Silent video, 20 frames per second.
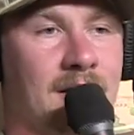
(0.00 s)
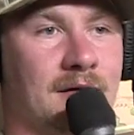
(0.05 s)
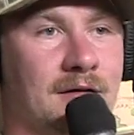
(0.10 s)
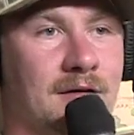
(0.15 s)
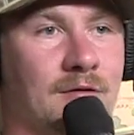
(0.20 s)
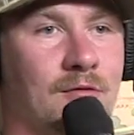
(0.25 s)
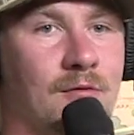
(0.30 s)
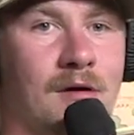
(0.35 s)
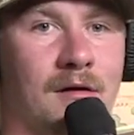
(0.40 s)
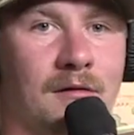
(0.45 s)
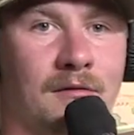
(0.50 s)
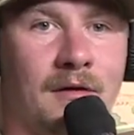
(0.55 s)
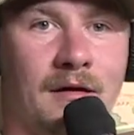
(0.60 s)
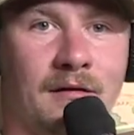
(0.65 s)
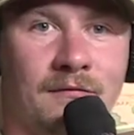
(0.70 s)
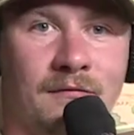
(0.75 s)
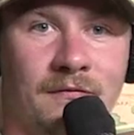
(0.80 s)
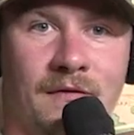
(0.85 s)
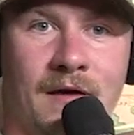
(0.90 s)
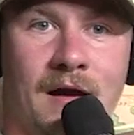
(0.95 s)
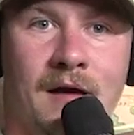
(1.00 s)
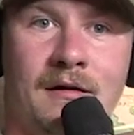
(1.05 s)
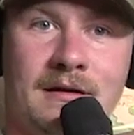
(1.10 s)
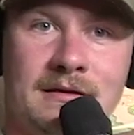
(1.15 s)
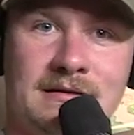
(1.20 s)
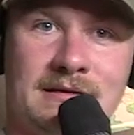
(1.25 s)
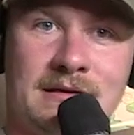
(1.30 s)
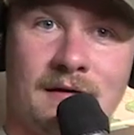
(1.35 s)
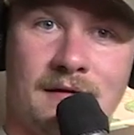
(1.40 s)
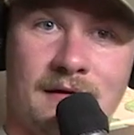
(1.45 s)
you are like very
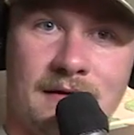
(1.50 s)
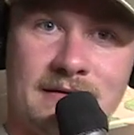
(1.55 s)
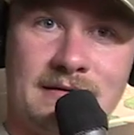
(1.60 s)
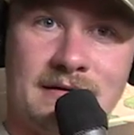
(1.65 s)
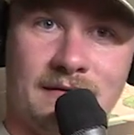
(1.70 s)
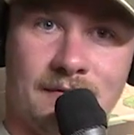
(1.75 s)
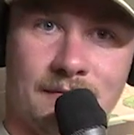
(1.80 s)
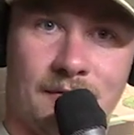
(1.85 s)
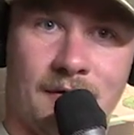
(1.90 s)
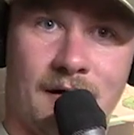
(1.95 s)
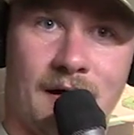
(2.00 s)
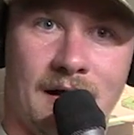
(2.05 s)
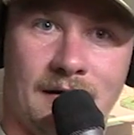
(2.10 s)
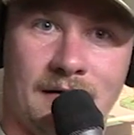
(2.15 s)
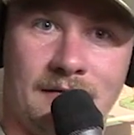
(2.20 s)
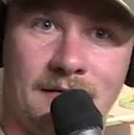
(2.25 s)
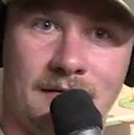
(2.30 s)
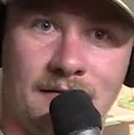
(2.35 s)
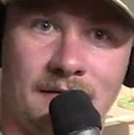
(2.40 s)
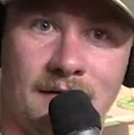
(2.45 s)
serious in the blind.